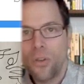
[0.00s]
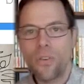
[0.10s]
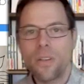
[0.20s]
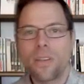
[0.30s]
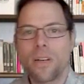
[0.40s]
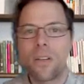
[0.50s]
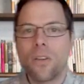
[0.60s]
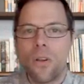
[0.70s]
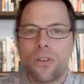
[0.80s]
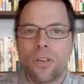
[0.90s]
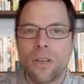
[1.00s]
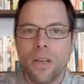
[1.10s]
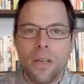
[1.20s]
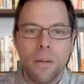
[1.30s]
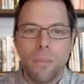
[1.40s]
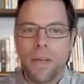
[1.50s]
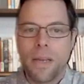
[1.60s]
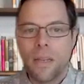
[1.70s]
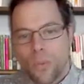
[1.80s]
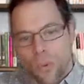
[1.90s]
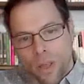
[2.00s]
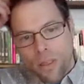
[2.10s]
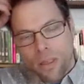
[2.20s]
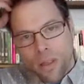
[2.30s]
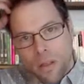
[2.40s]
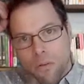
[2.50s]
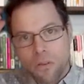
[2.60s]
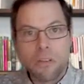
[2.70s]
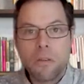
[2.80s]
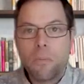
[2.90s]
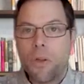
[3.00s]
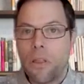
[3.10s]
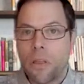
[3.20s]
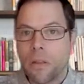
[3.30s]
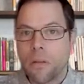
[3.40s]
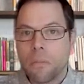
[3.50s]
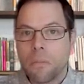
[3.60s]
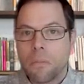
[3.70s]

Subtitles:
Using technology, beginning with just the breathing,